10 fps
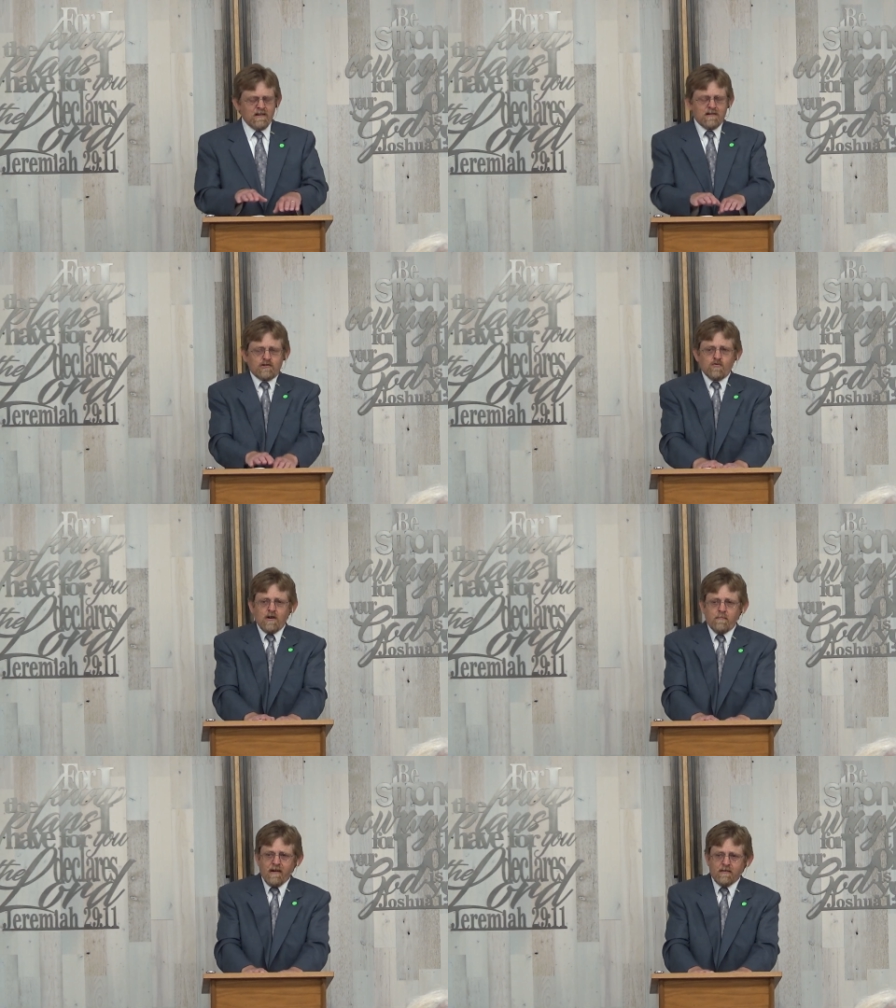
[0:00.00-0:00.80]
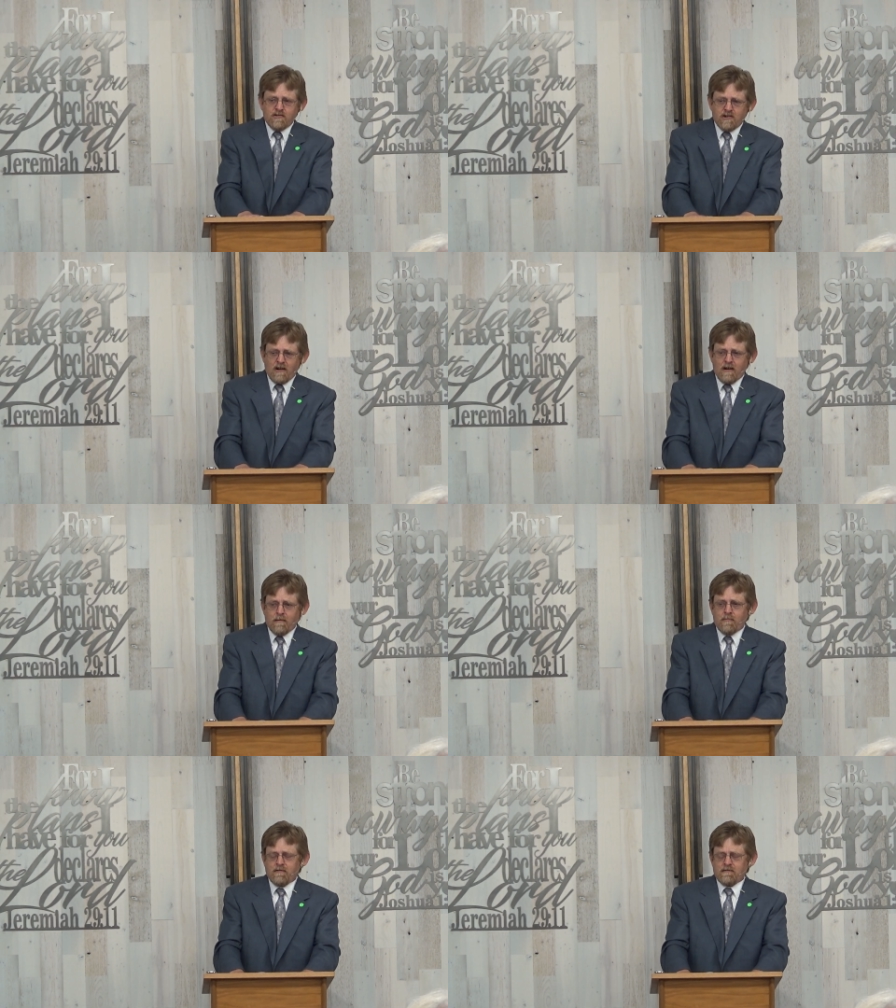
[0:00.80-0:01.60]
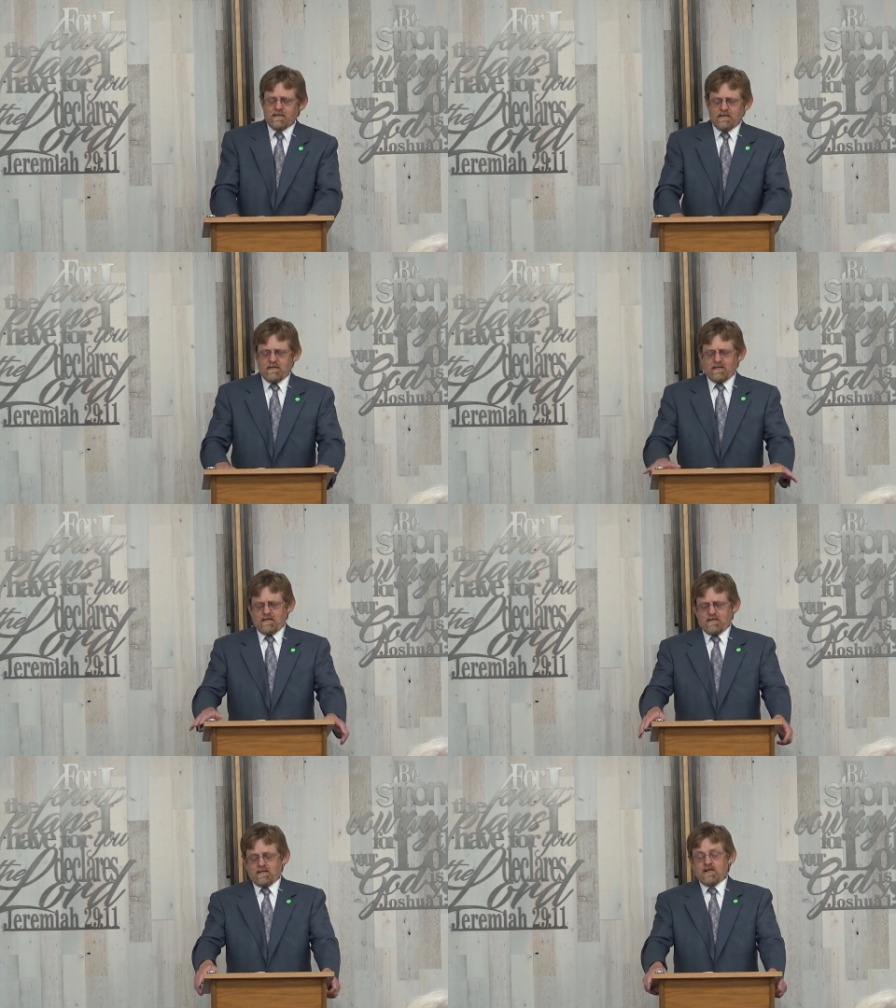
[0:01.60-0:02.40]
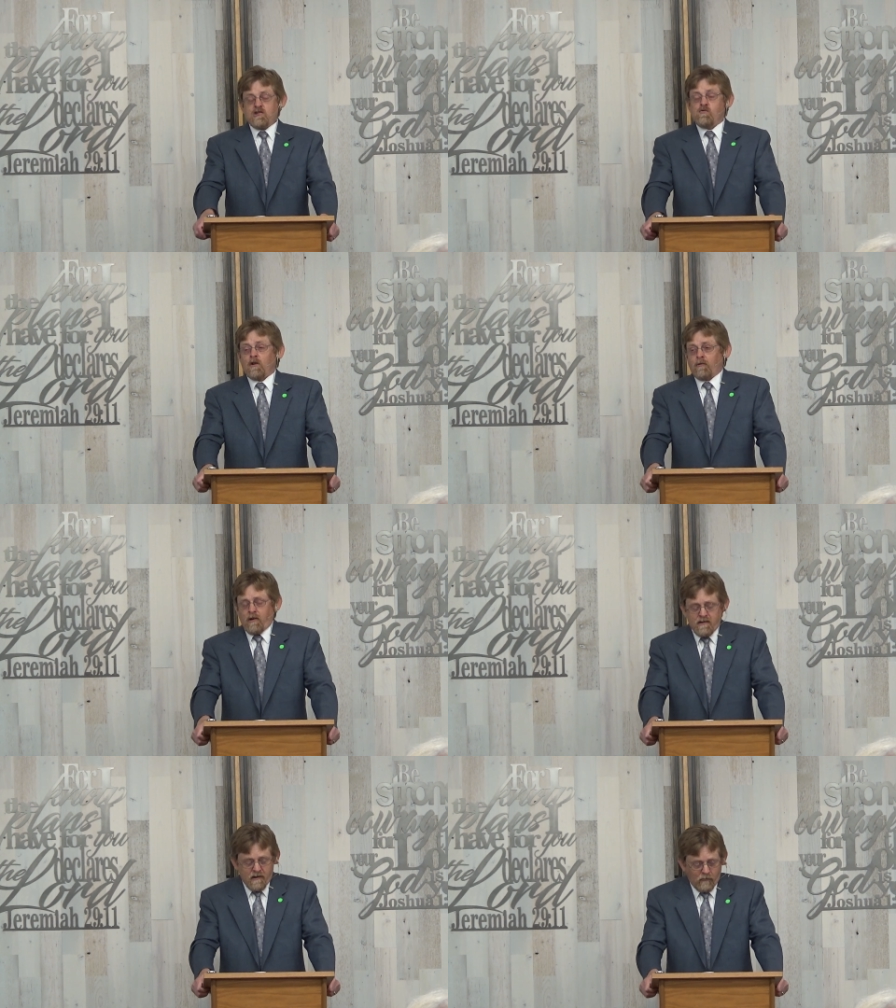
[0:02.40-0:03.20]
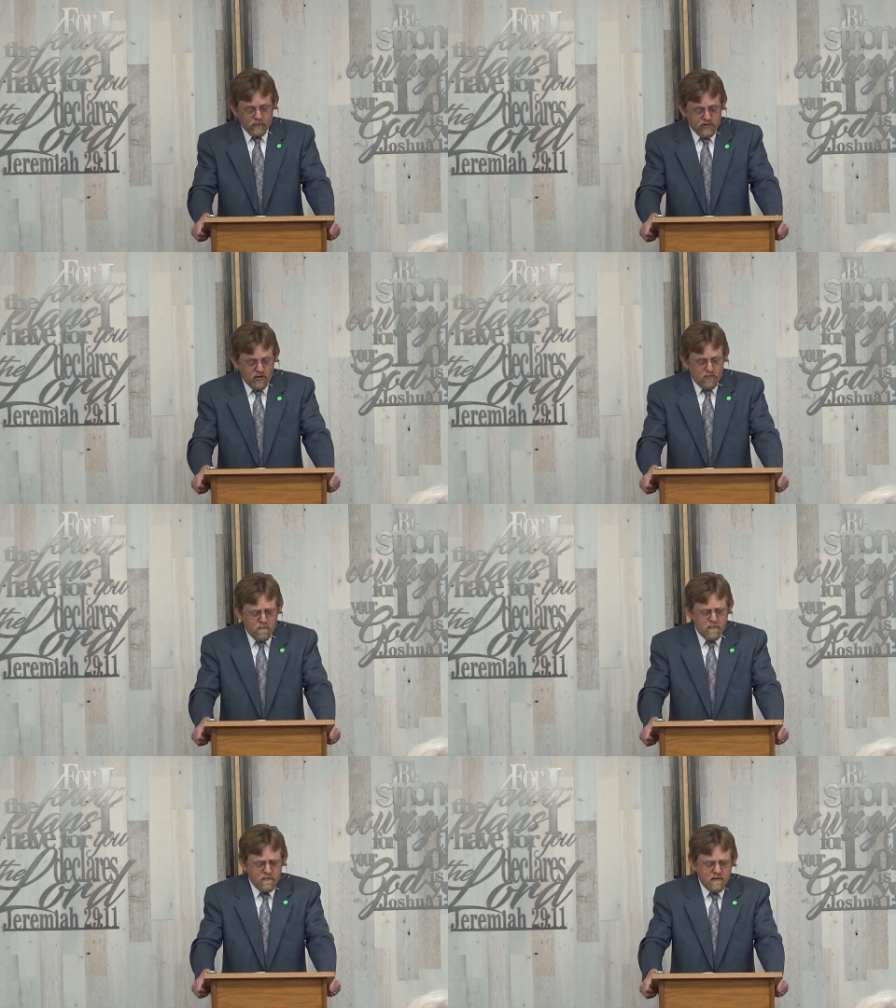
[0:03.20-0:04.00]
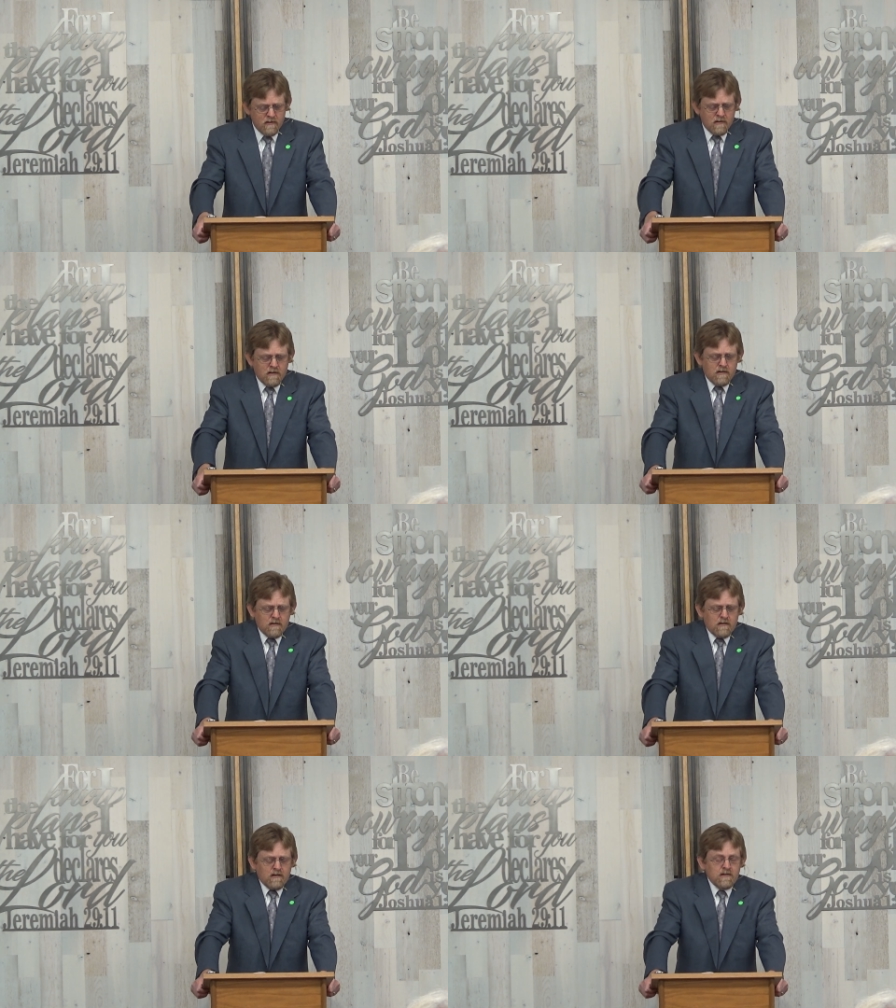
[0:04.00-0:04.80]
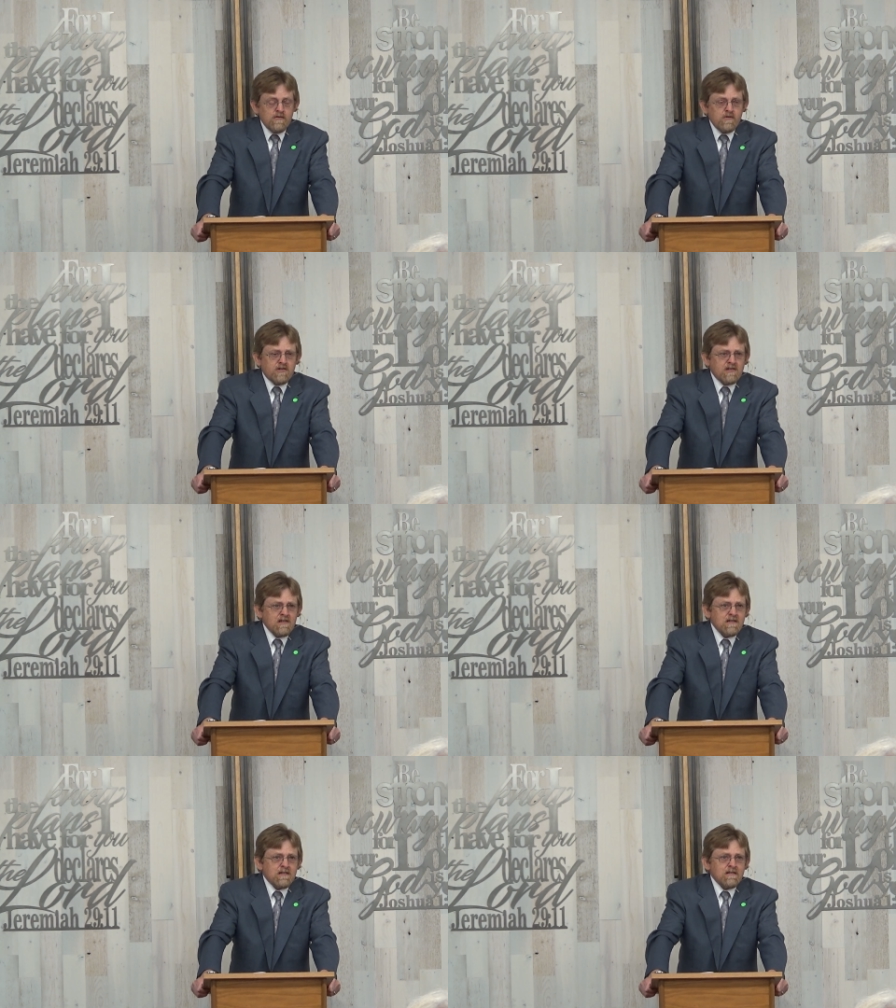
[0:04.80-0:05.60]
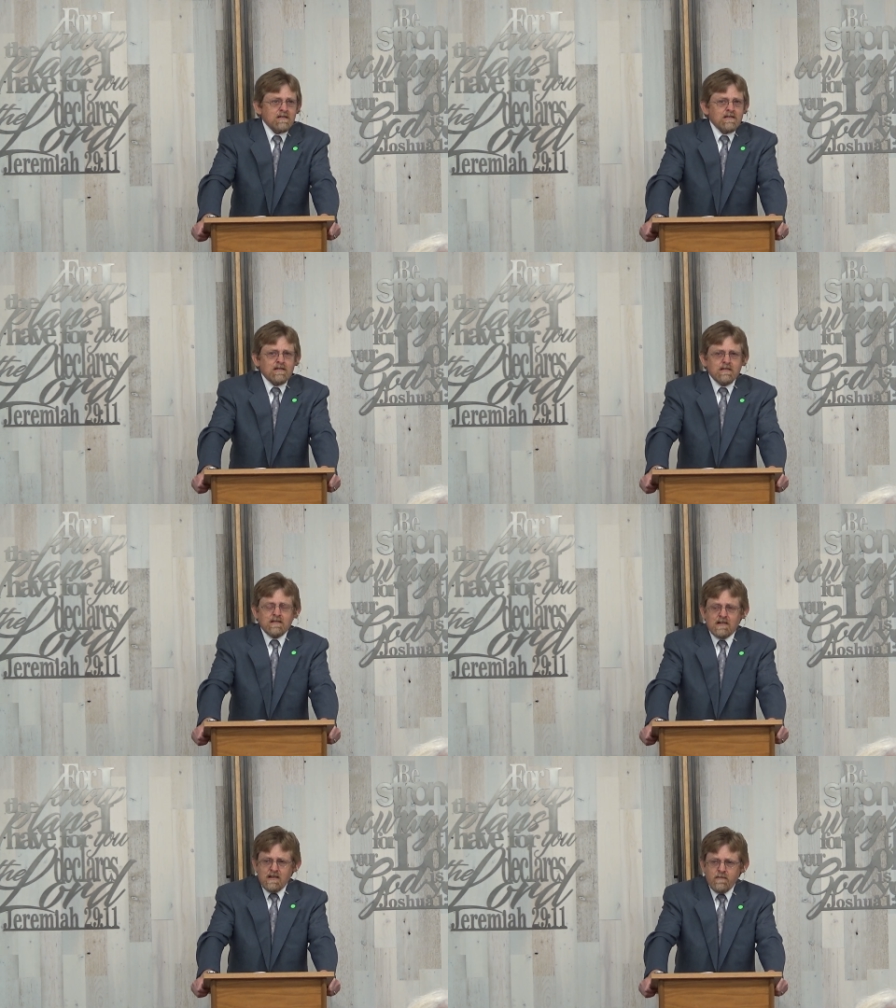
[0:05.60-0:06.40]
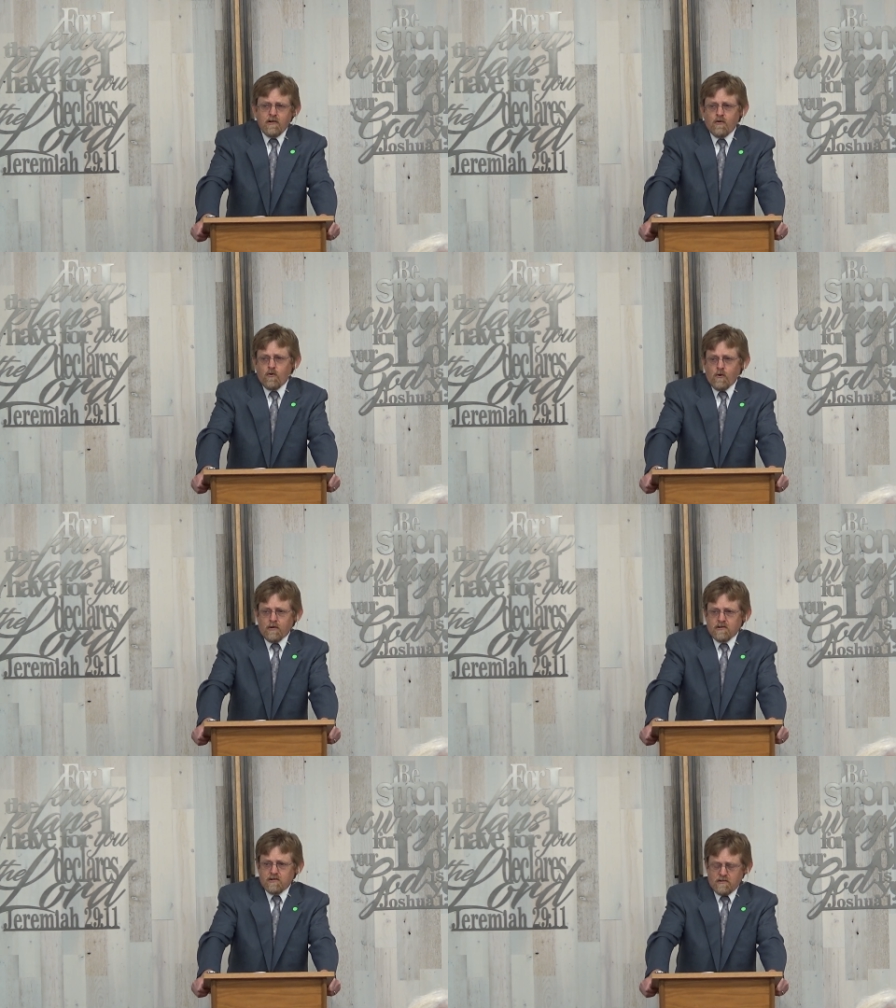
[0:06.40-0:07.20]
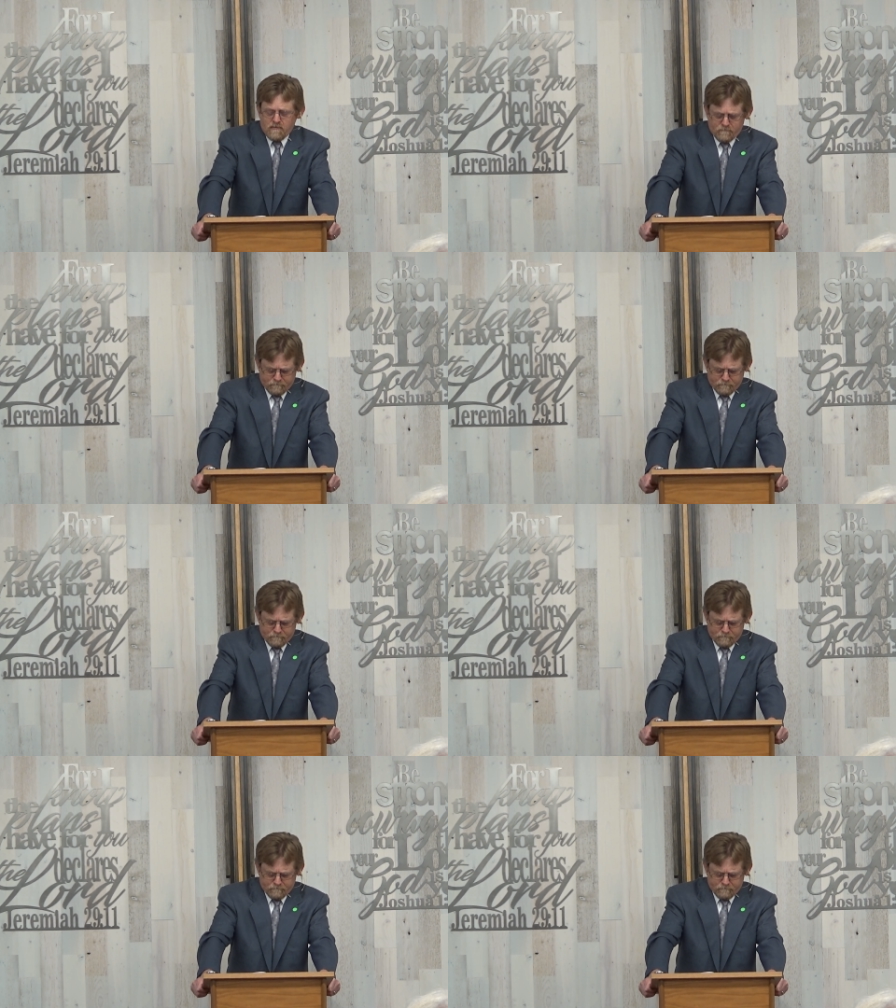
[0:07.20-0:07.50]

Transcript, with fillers: is doing a better job than you are right now, Job. You would see that even a horse